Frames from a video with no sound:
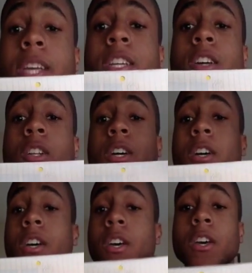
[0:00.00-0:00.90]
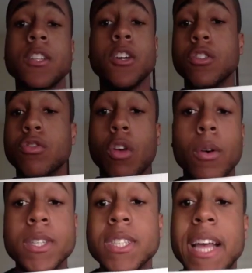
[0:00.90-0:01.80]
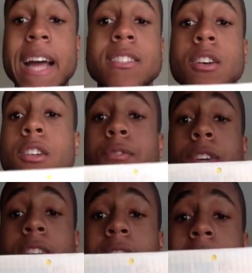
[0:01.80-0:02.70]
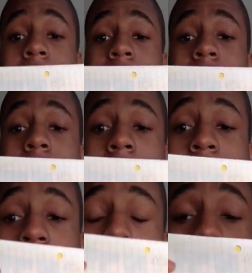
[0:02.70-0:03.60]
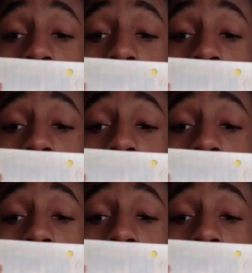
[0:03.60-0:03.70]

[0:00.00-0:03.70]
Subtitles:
you can go to their throwing stats or their freaking catching stats. Like make